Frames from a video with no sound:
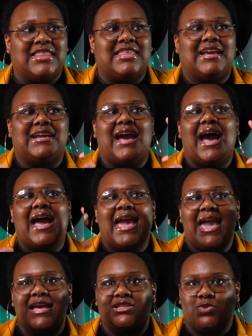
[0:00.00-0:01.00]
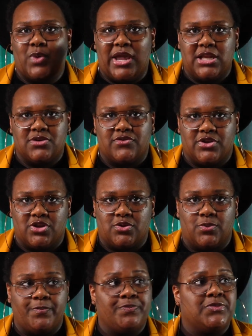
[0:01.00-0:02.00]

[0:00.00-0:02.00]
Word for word: that God has waiting for you.